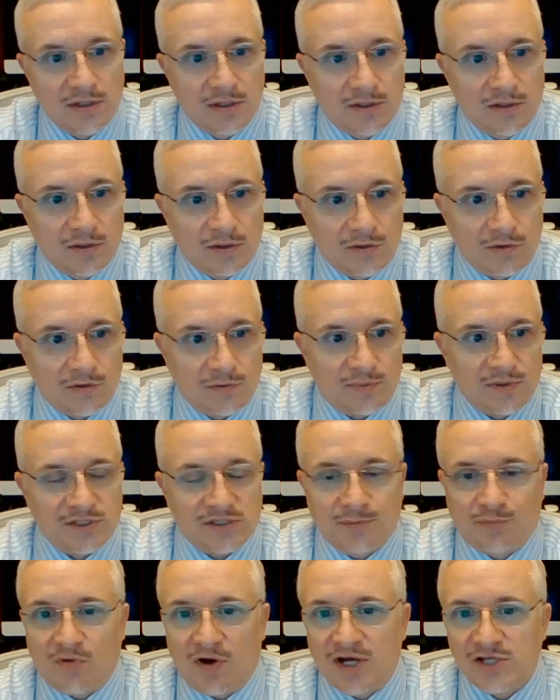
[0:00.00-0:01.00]
You'd be
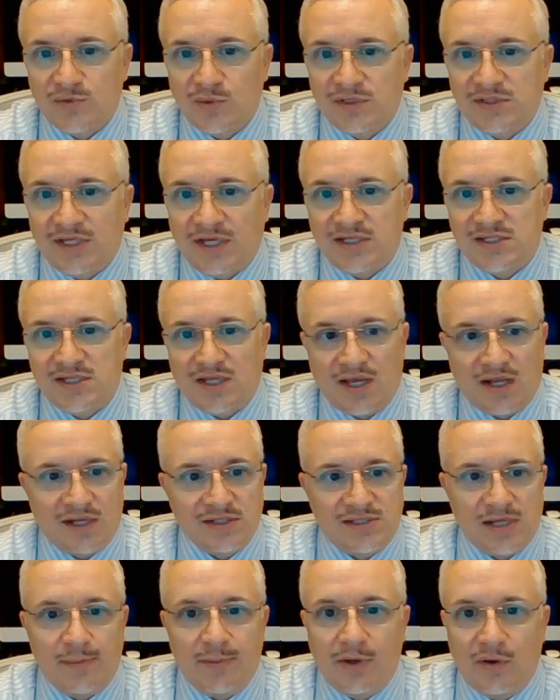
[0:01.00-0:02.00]
surprised what it takes to get a
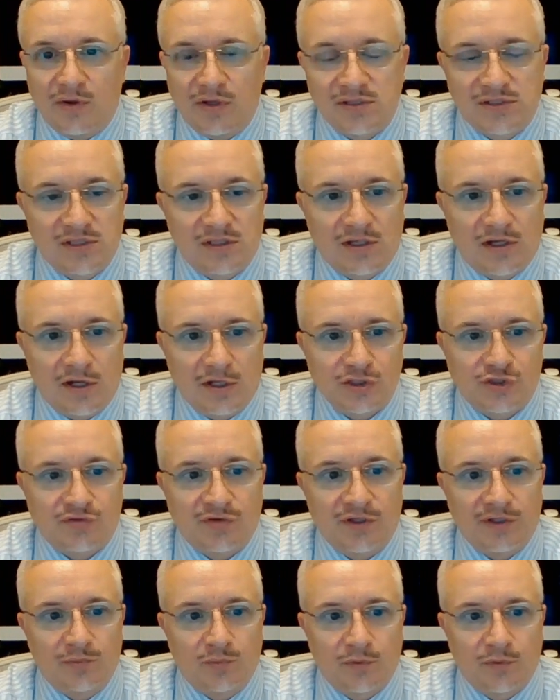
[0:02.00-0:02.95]
Debenone into the country.